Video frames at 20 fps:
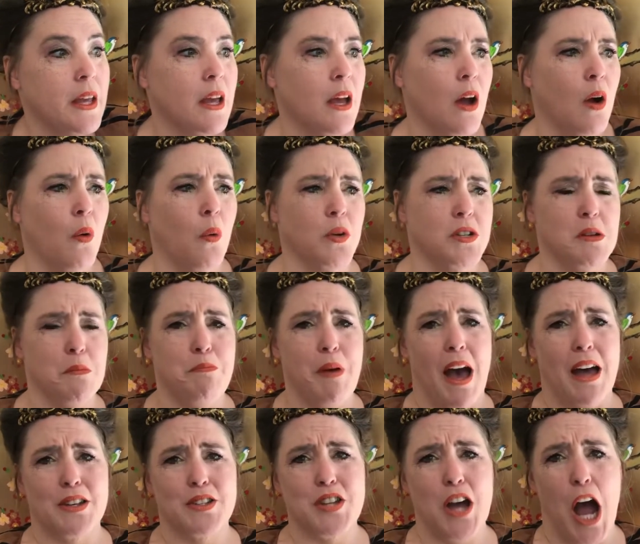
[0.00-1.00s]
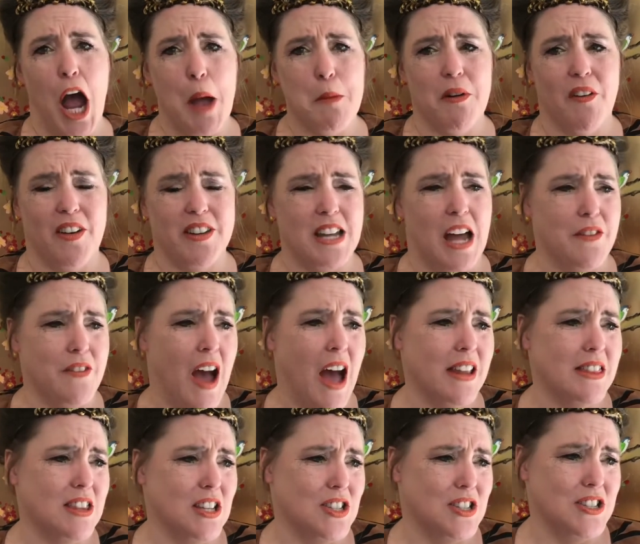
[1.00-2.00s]
"What a bad time I've had
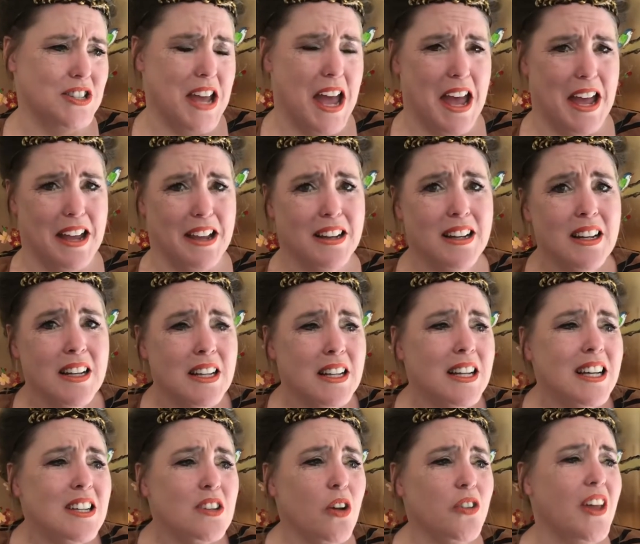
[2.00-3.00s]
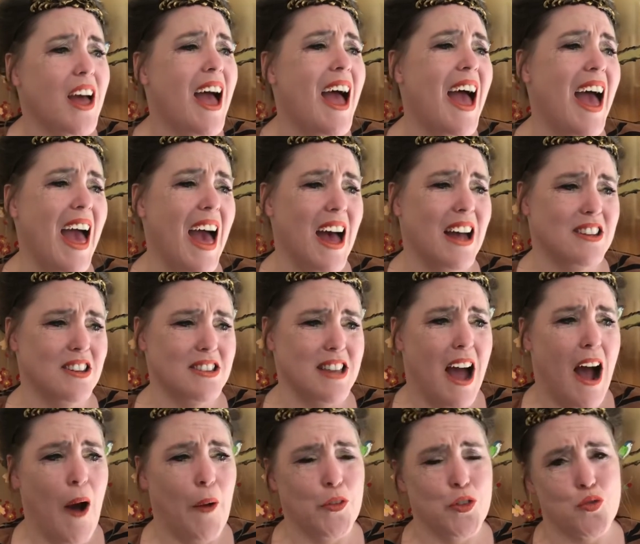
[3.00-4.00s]
this day. Not a hair did the
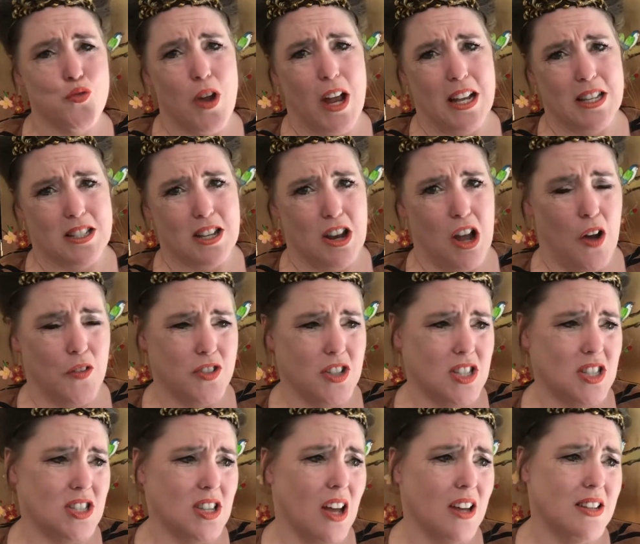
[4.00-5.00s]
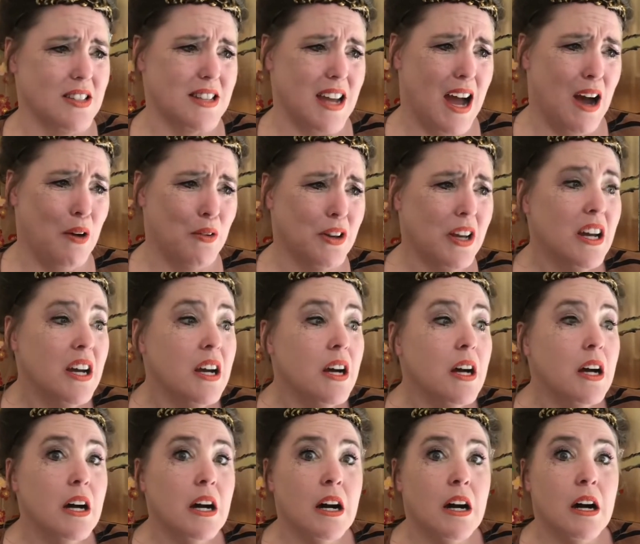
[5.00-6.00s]
hounds raise till after sundown.
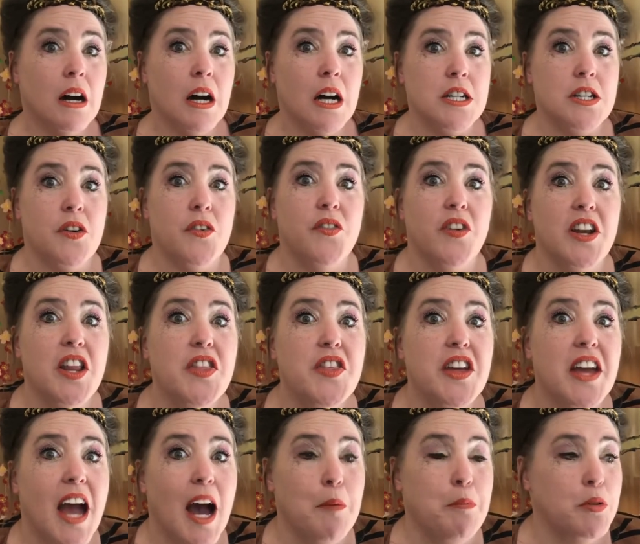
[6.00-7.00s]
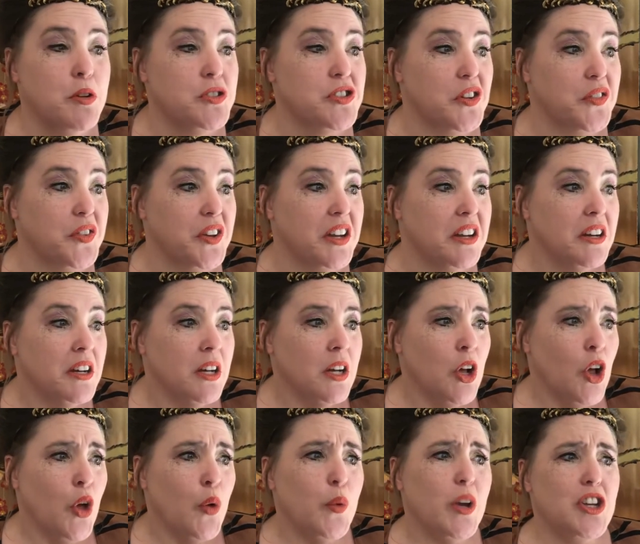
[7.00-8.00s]
And a funny thing happened, Duffy.
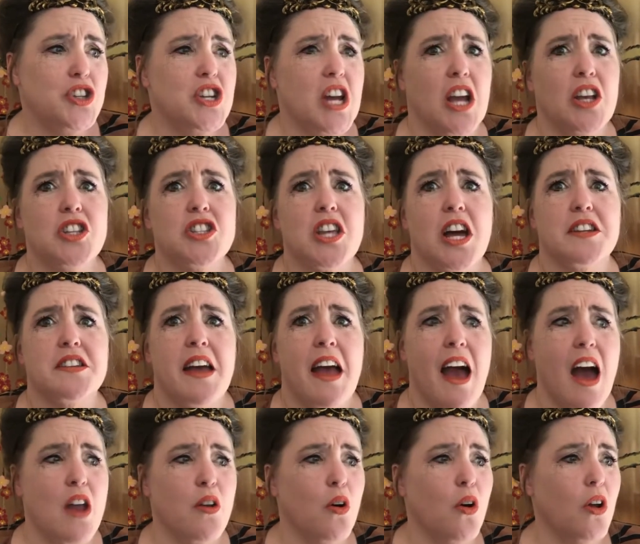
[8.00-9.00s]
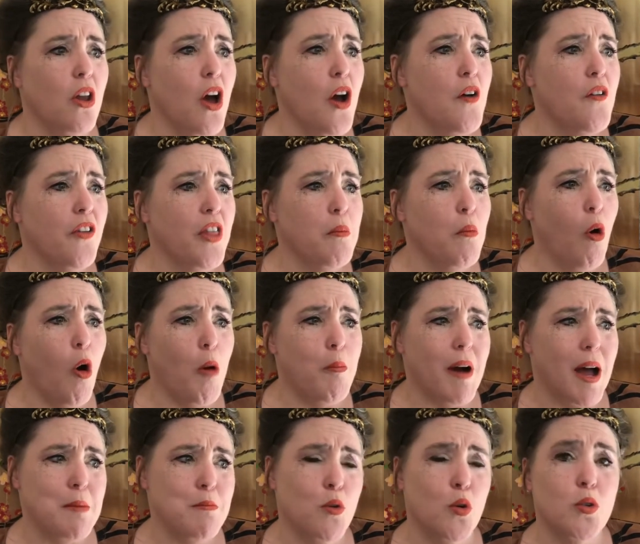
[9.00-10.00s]
We chased that hare all over the moor
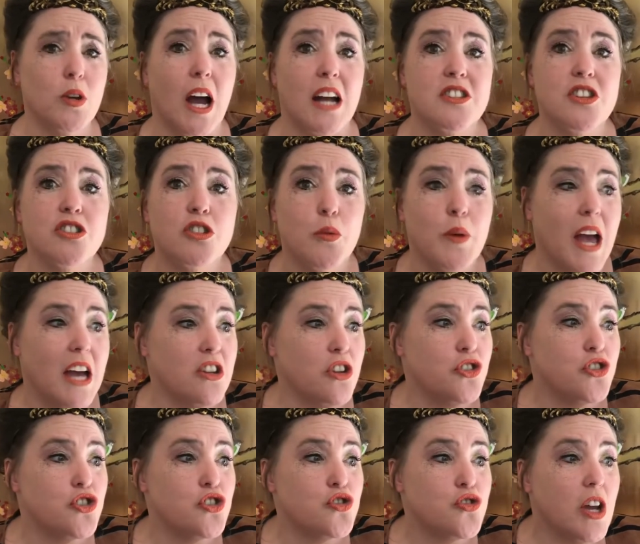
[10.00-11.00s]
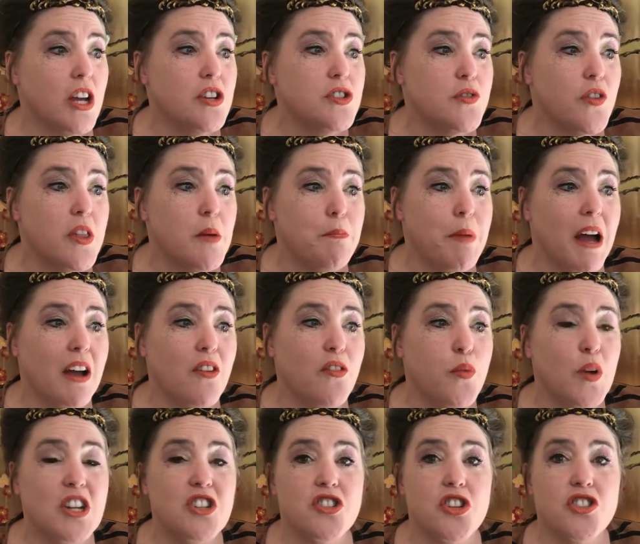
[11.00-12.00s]
by moonlight until we headed straight for the pack of
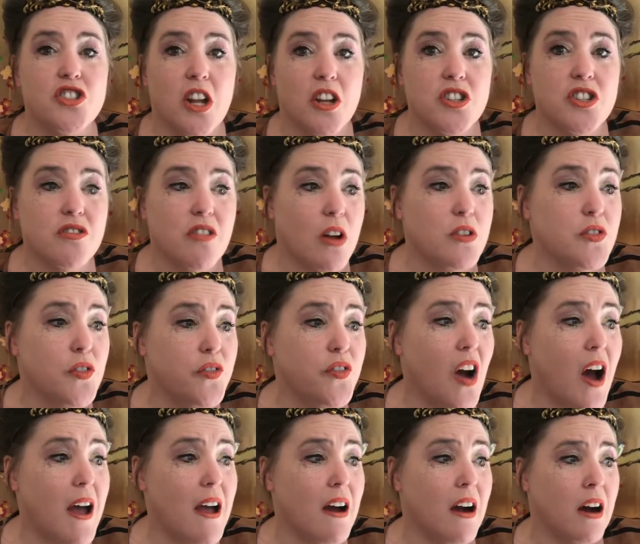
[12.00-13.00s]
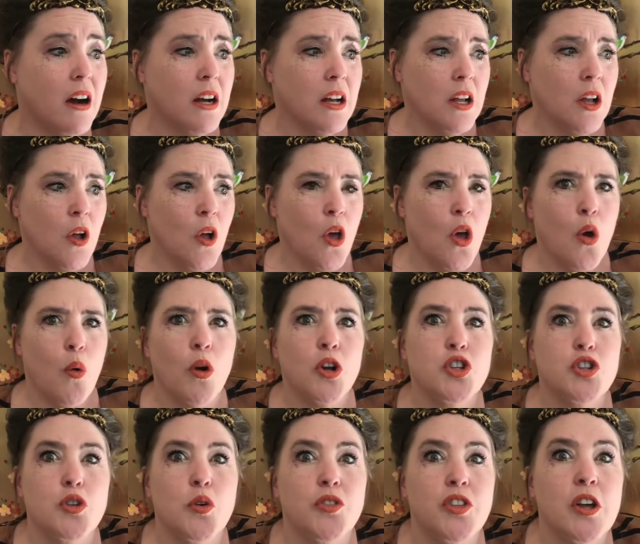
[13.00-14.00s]
witches dancing round a fire. What
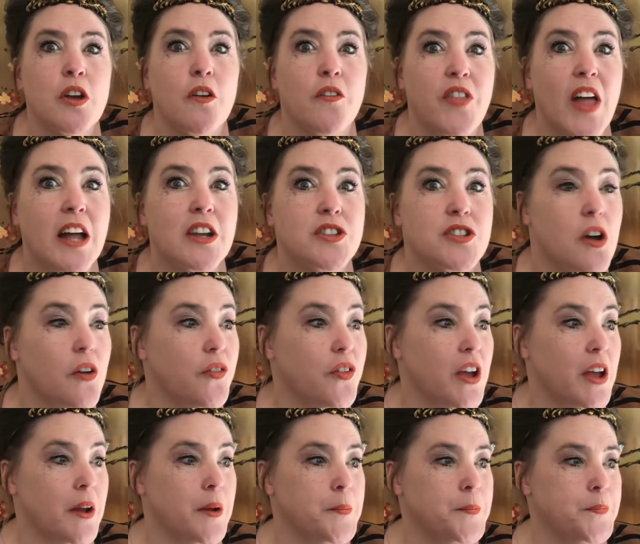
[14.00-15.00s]
do you think of that, Duffy?"